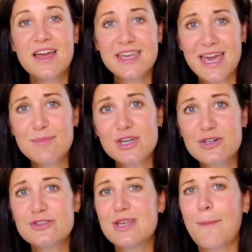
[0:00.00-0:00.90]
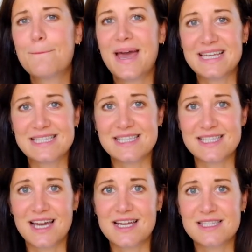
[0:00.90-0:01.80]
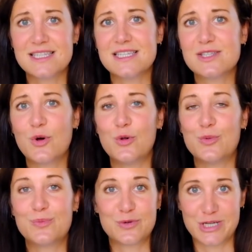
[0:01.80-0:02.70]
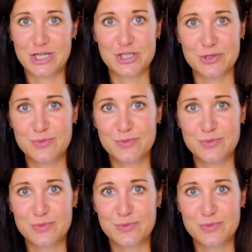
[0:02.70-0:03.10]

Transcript: chemicals and pesticides in this whole production